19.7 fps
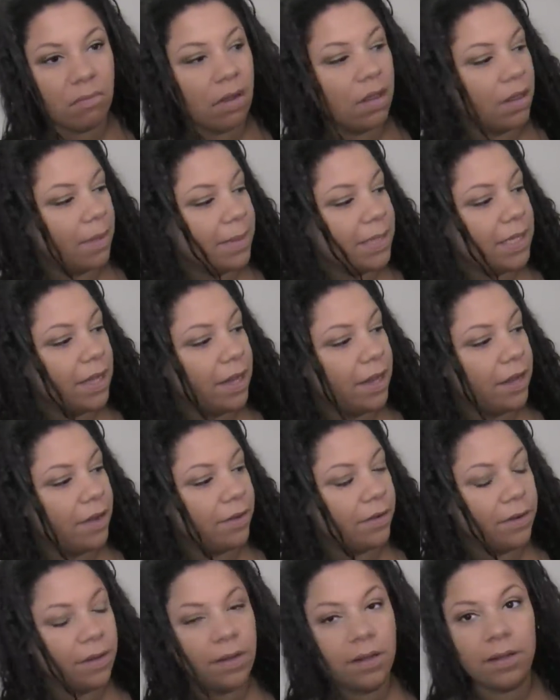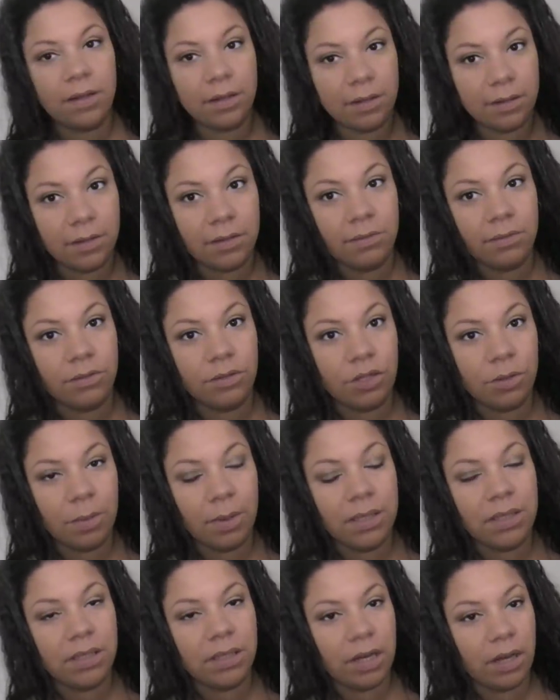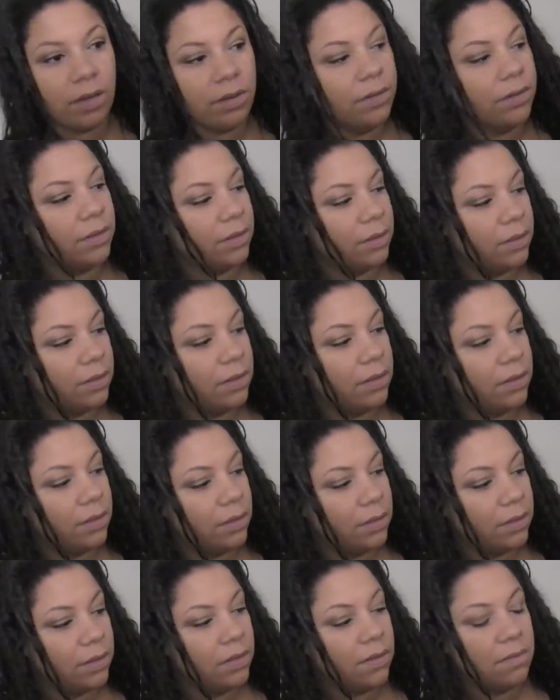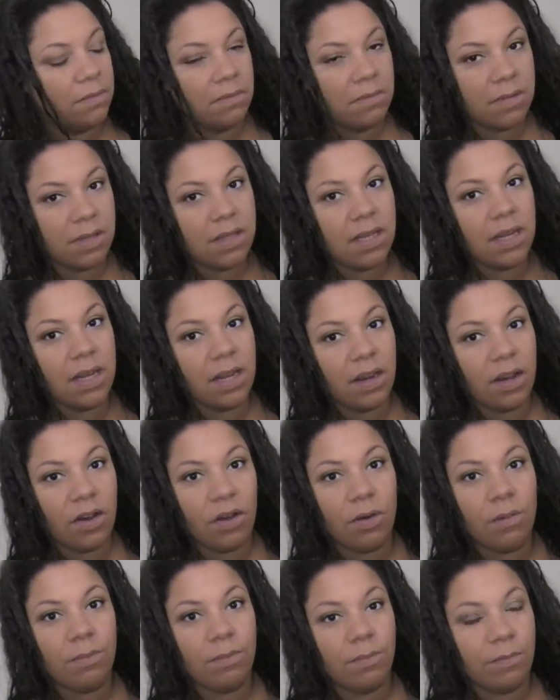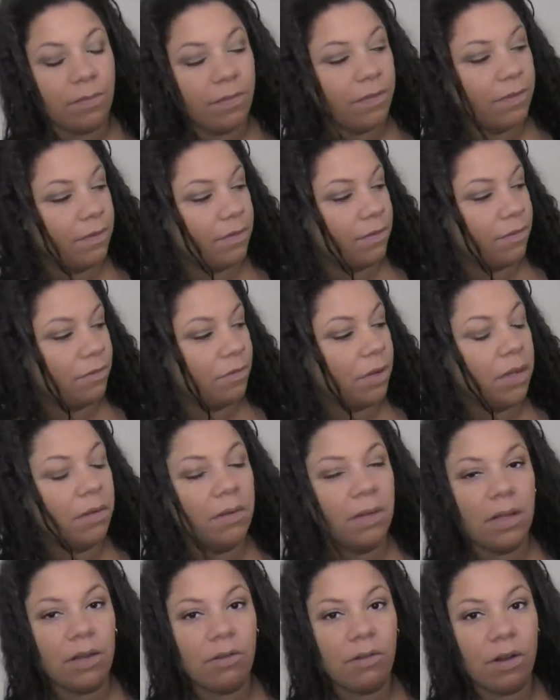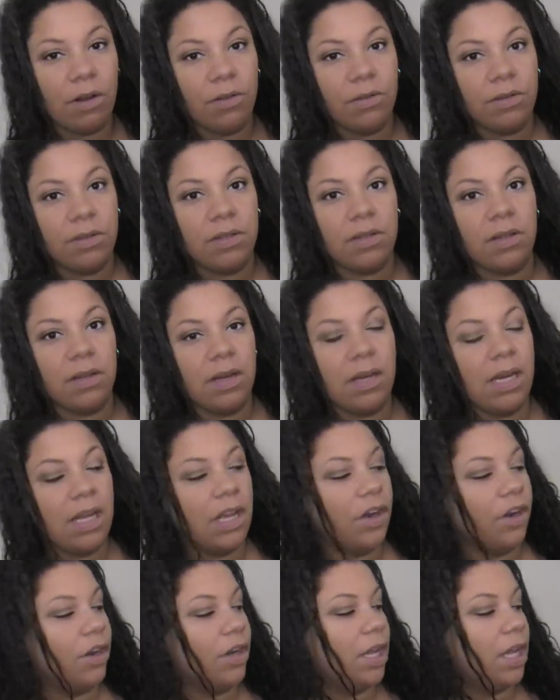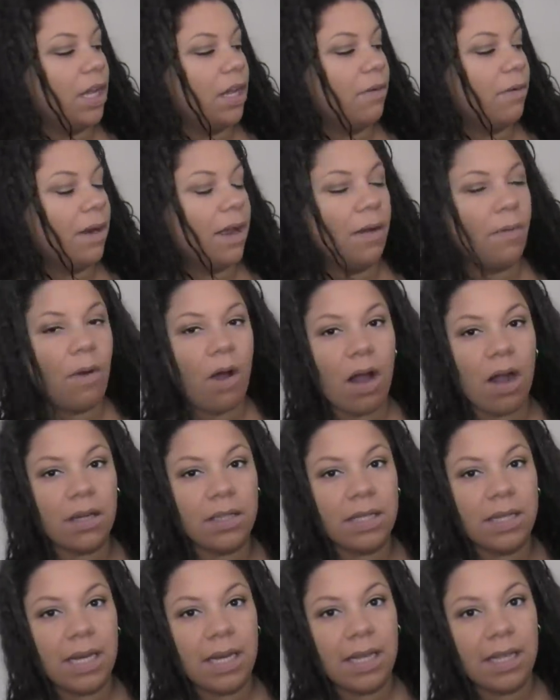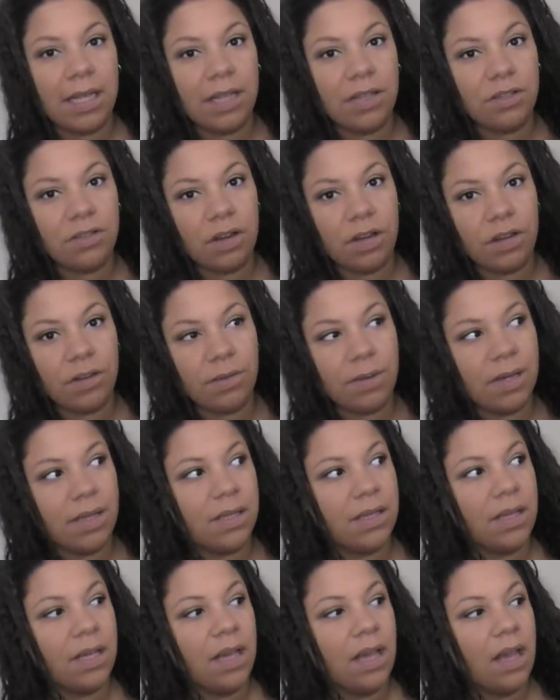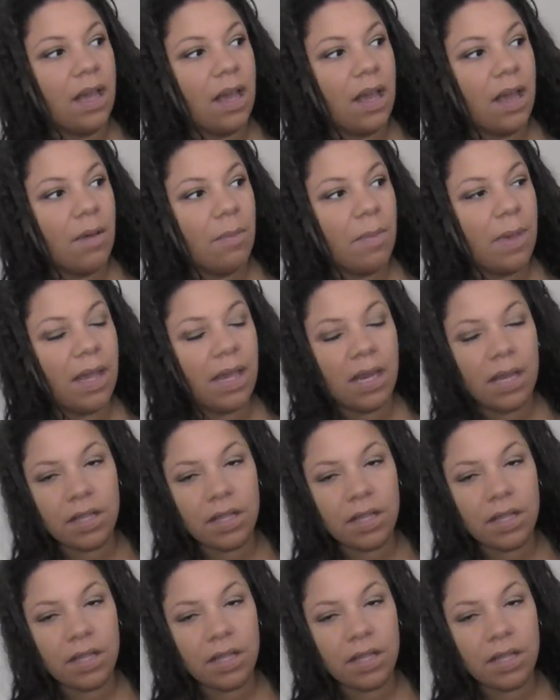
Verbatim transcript: let me tell you, two months ago, sitting at home, really, really gross, knee hurting when I walked, did anything strenuous, making